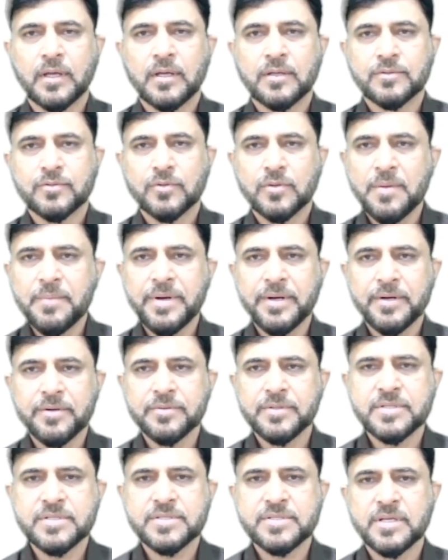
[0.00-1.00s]
So coming to
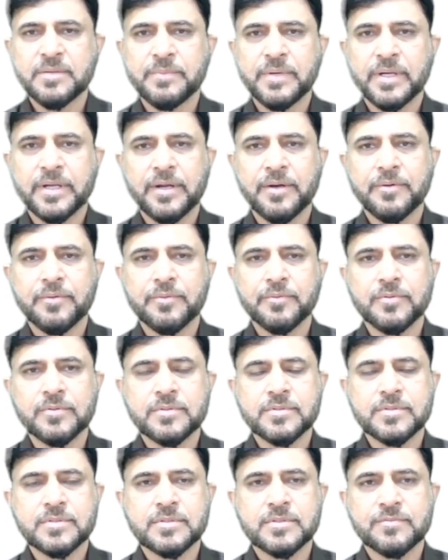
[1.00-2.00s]
the decision-making
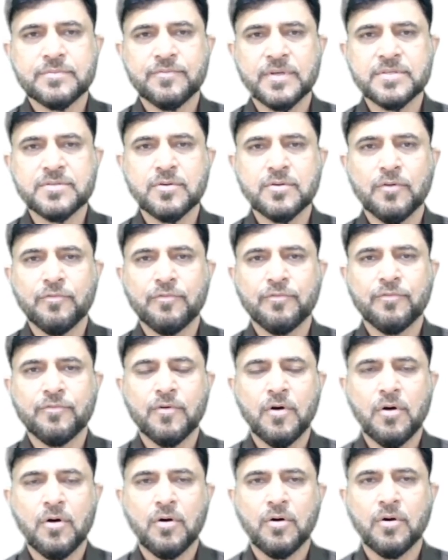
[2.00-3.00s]
tools, first of
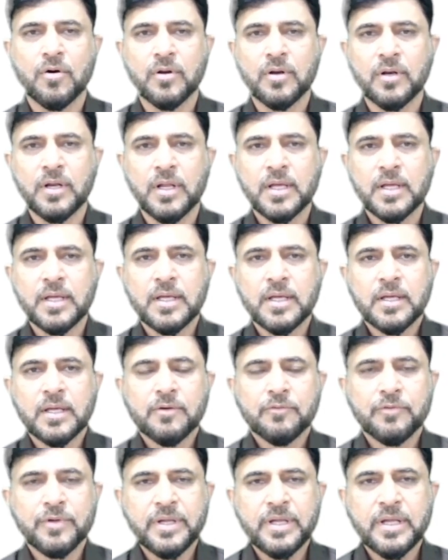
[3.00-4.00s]
all,
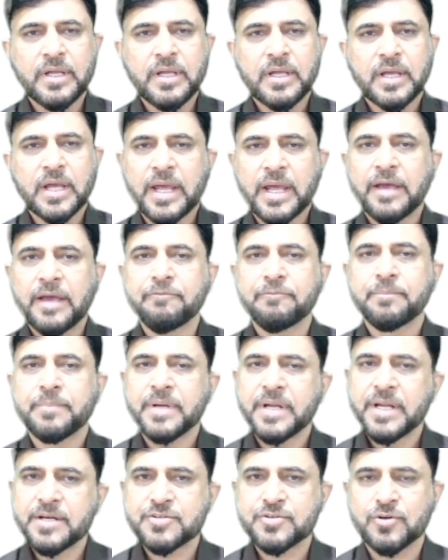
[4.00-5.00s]
we have
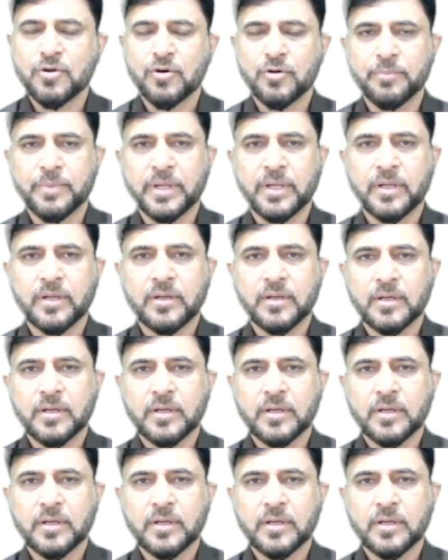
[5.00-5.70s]
brainstorming.